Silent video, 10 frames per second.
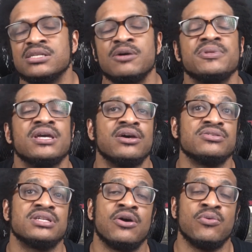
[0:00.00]
something
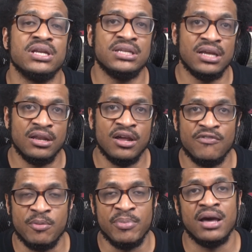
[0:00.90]
else that I really did
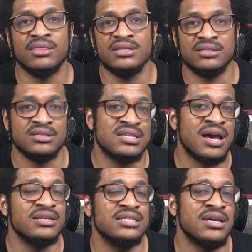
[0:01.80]
love about this is
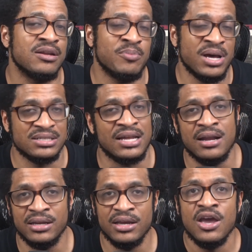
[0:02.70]
Tatiana
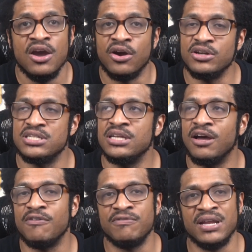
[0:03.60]
Maslany herself.